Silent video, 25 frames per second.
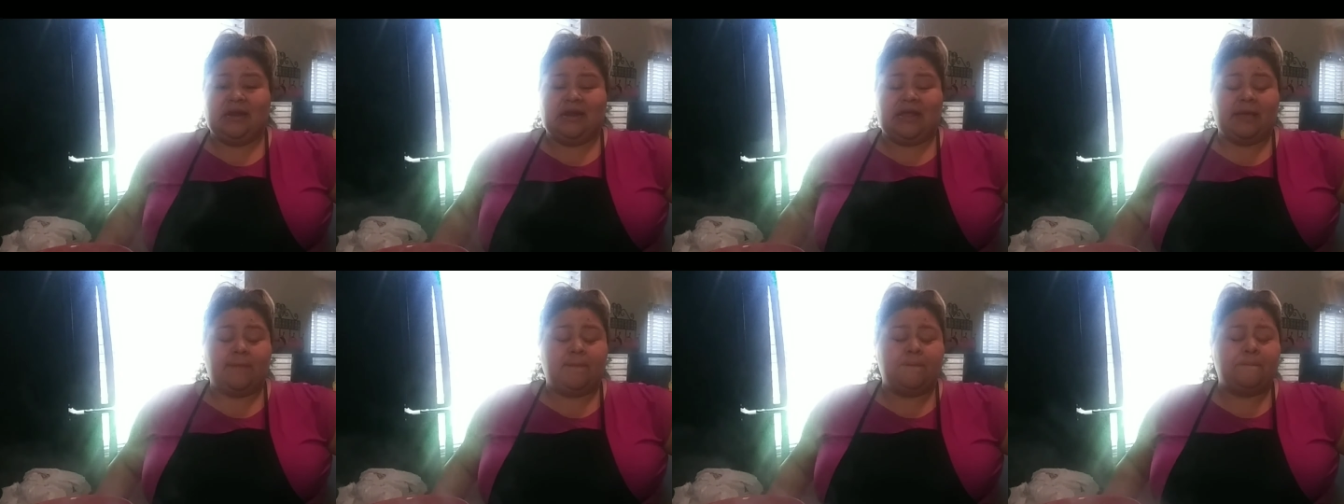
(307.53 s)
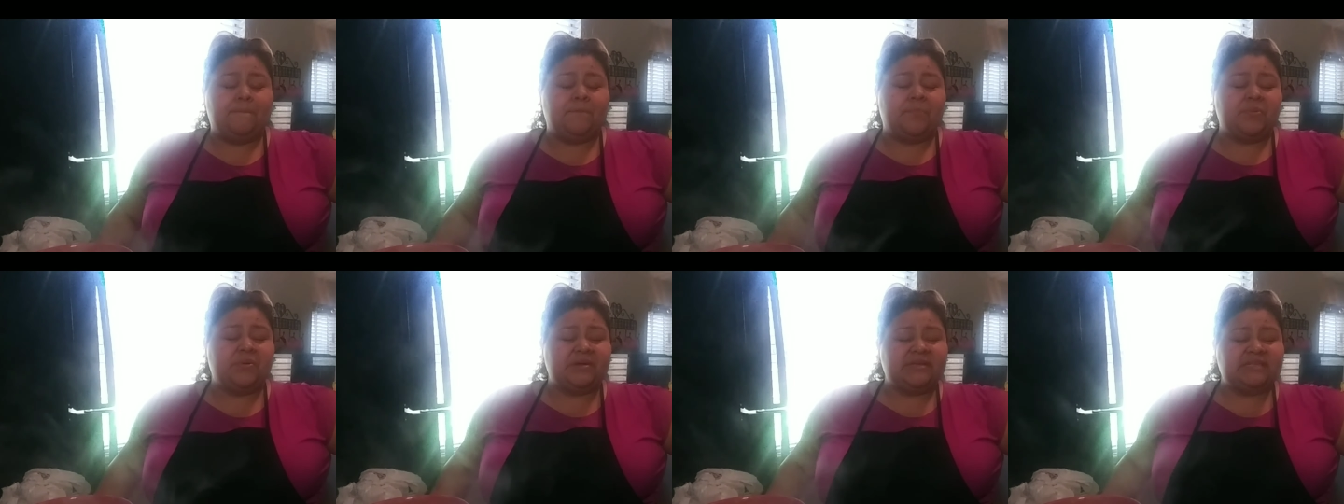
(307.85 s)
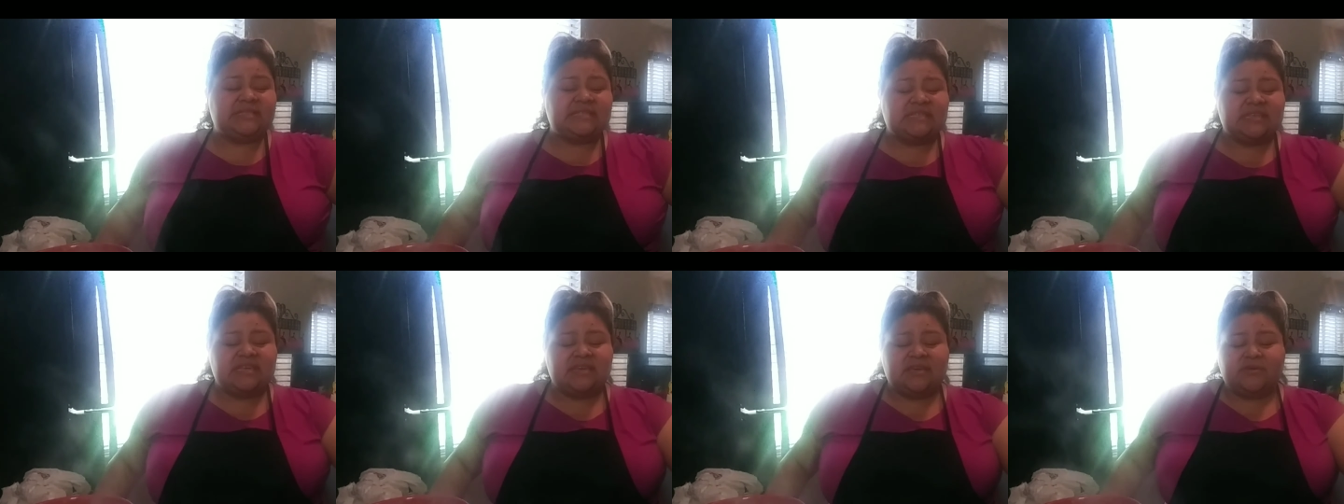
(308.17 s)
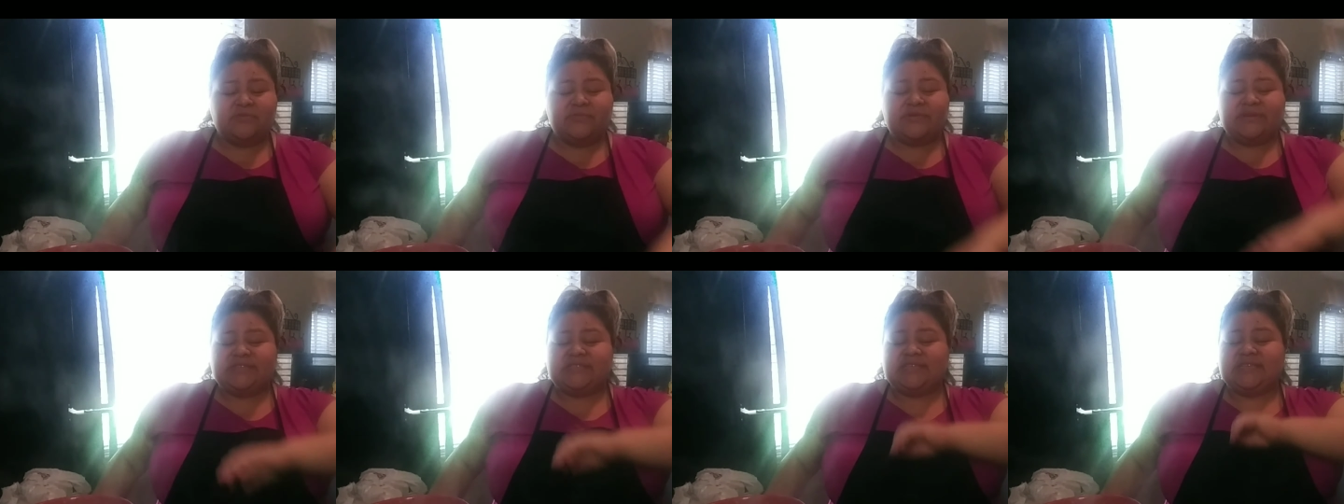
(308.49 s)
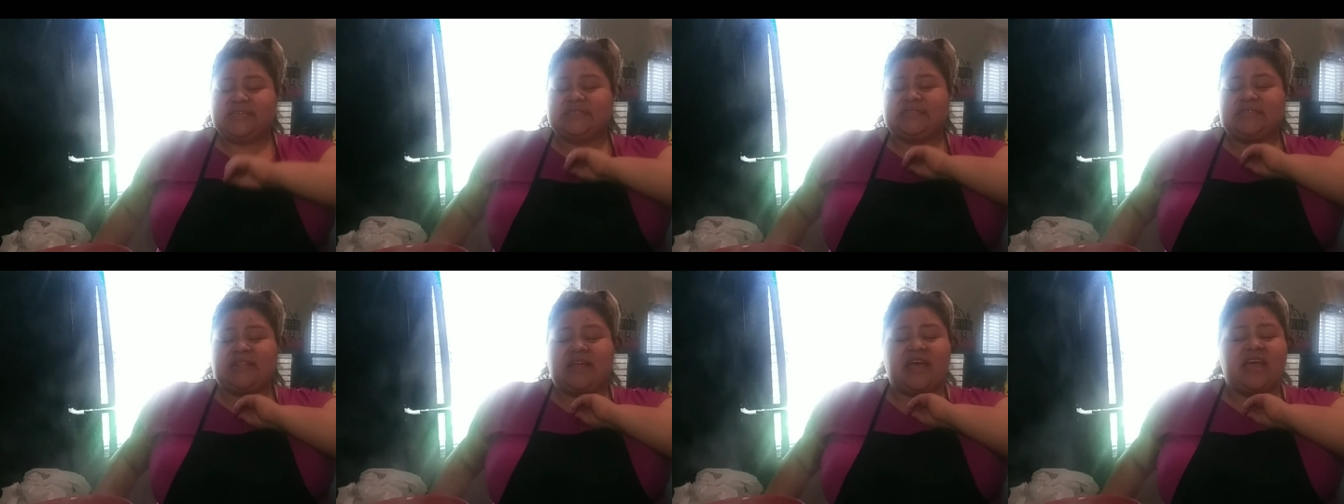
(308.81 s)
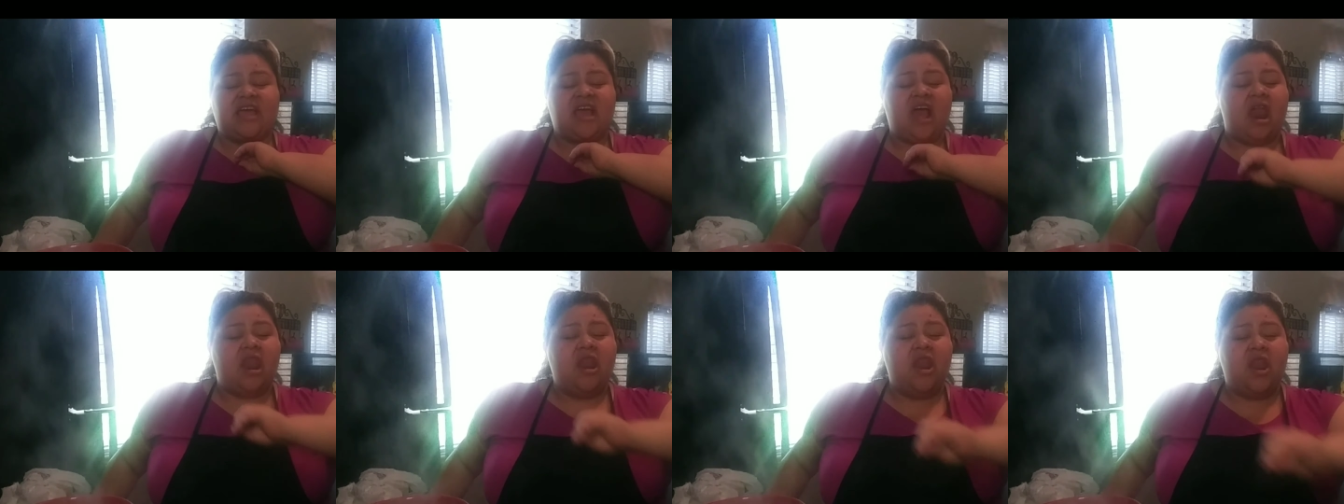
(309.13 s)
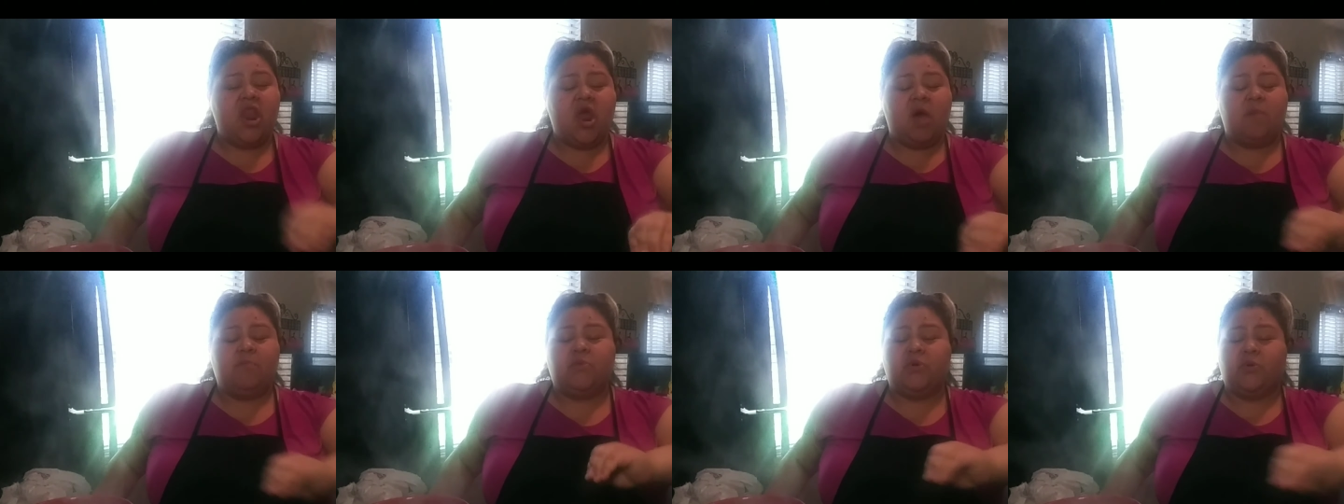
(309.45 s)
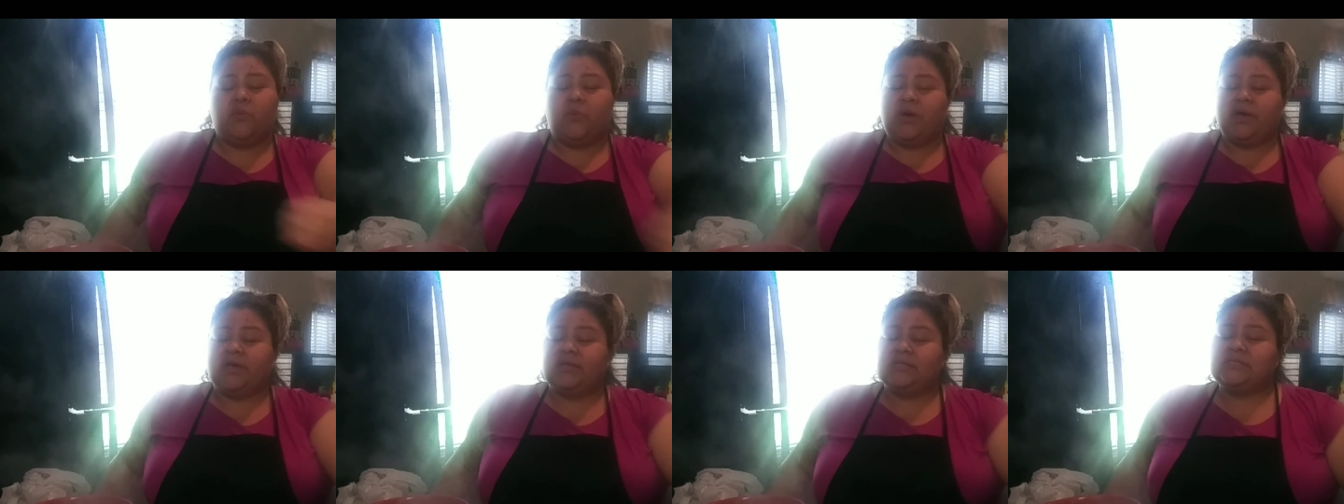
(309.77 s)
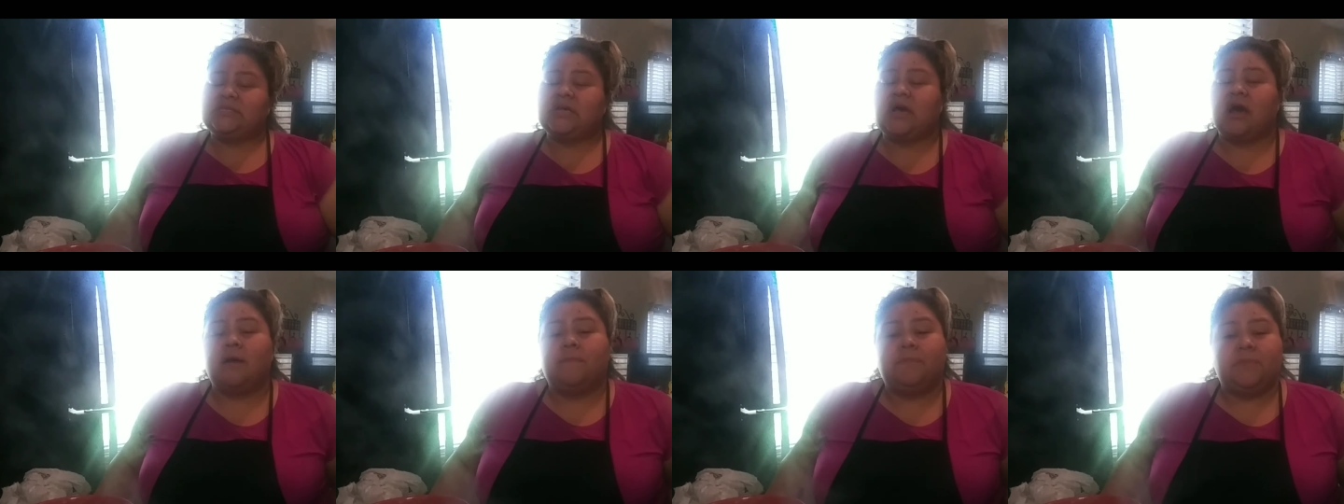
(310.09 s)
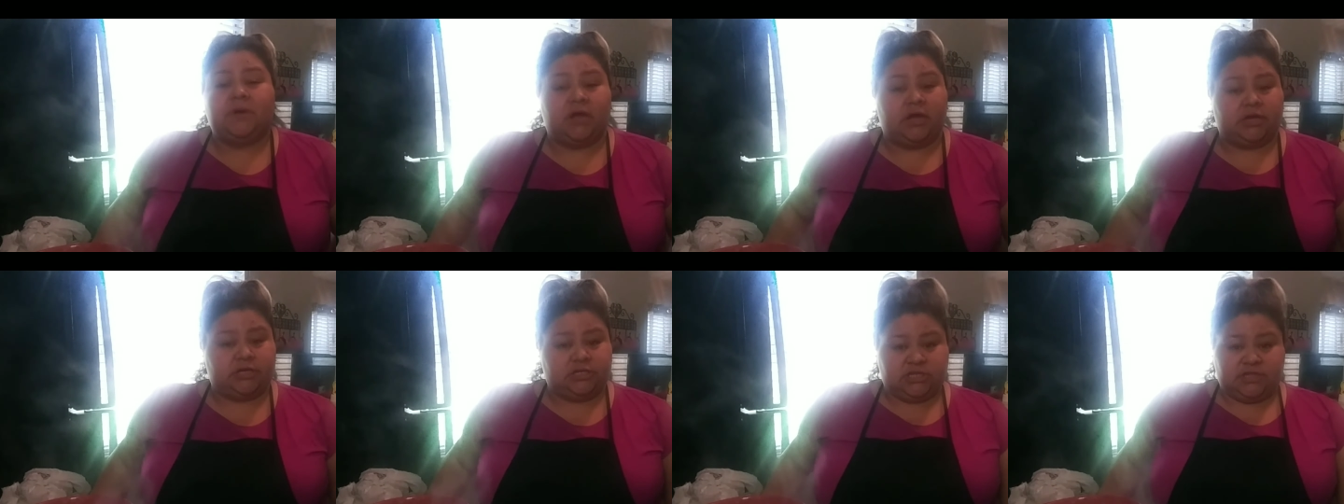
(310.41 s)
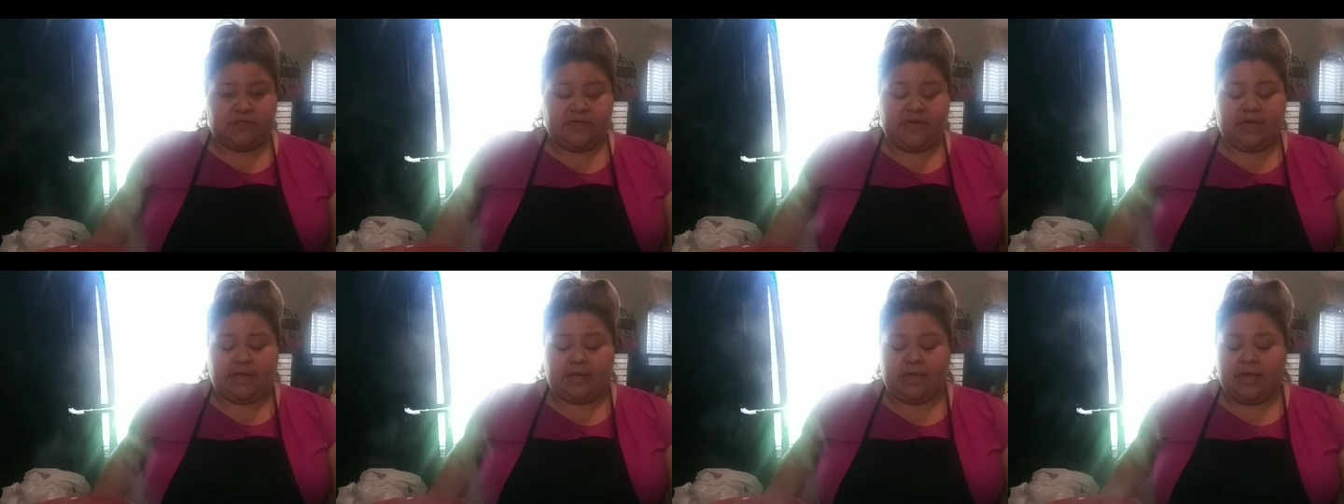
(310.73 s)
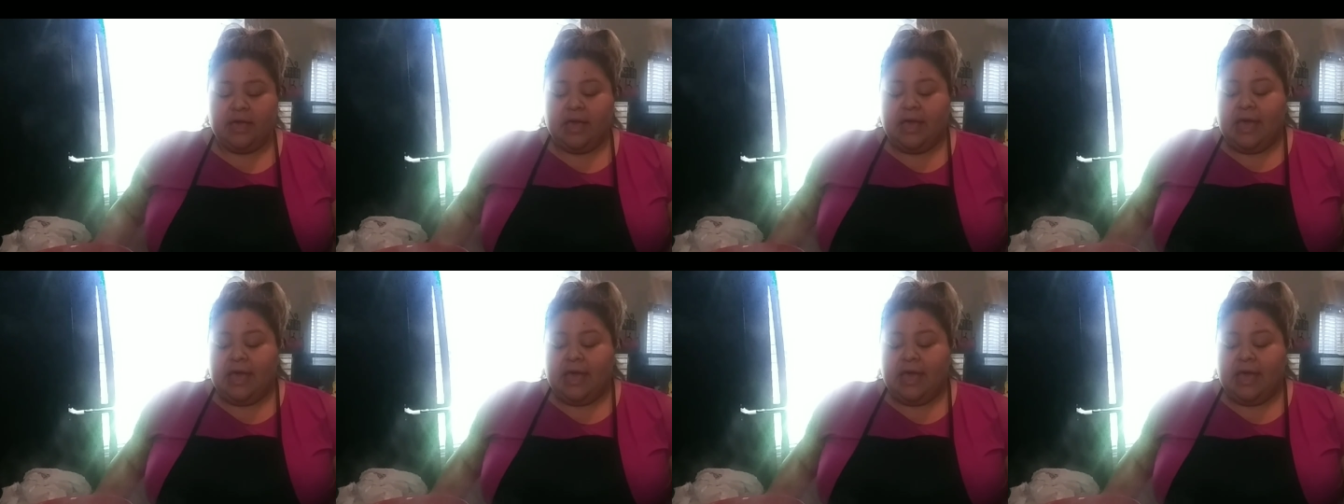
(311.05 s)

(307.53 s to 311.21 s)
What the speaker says: like brisket was his like a #1 top-notch thing.